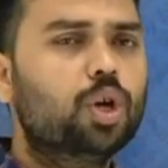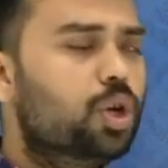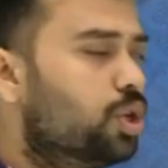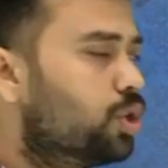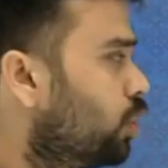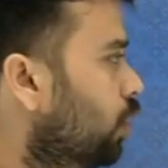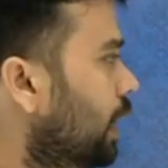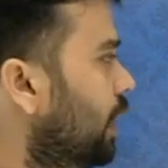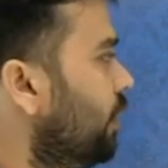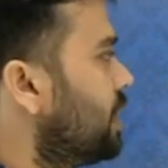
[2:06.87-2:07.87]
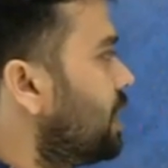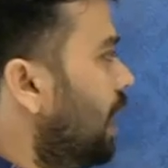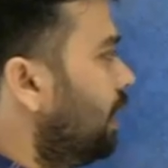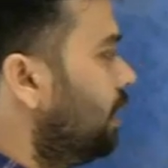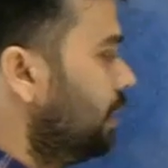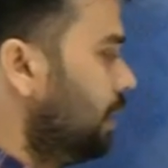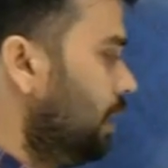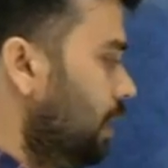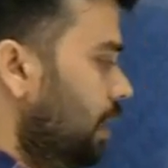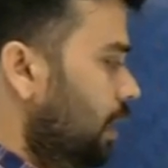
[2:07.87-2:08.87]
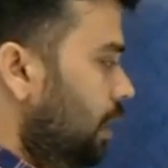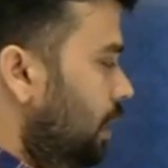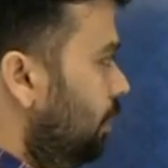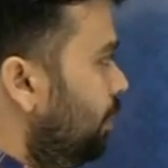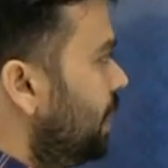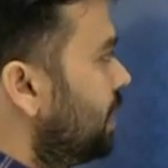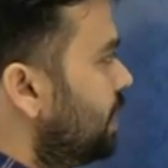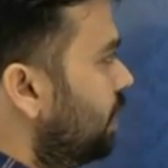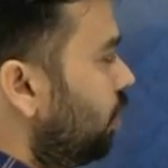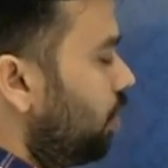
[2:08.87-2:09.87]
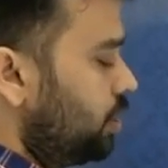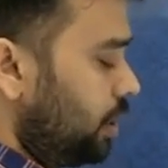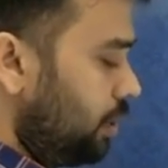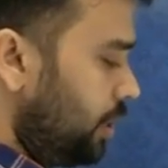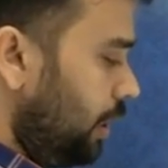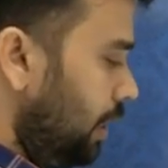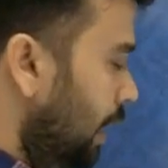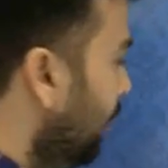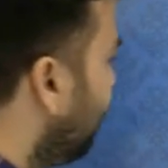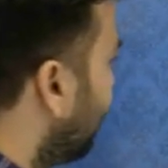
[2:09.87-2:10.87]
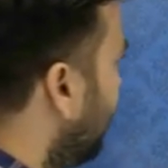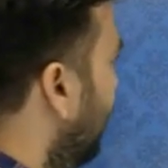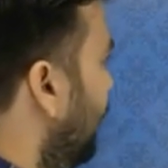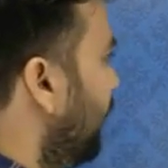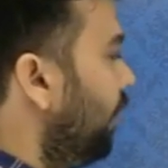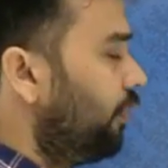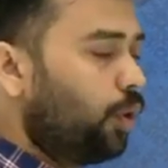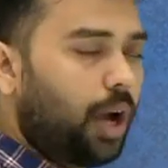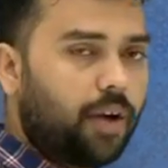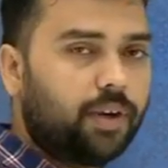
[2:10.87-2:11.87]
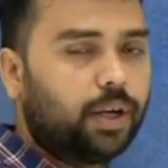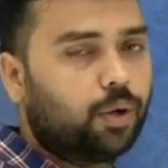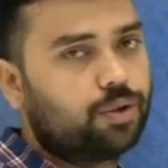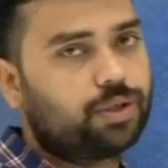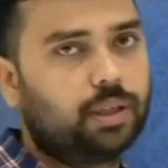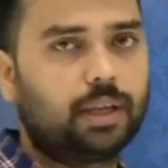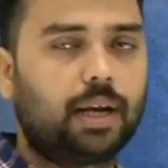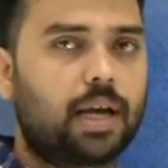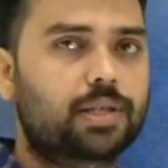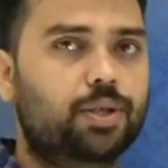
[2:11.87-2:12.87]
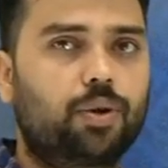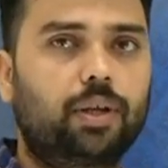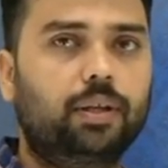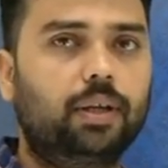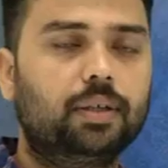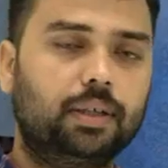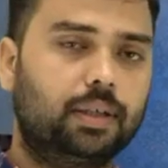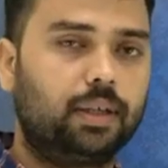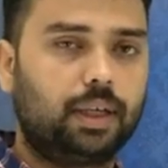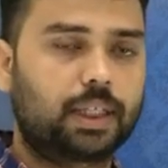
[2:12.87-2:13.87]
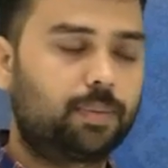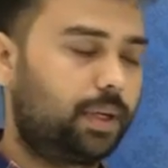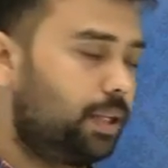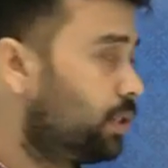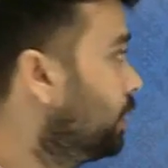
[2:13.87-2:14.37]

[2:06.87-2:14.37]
So let me start. Please listen concentrately, and if you have any question, then ask during the explanation.